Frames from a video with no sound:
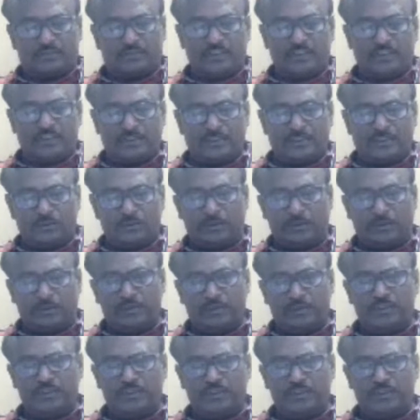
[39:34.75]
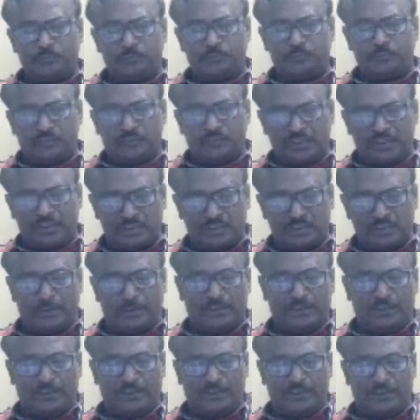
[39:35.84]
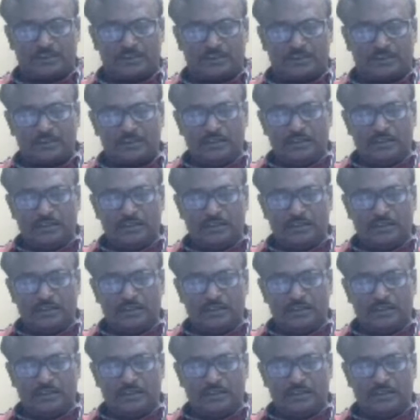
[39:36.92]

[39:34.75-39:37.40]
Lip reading: that it will is satisfied that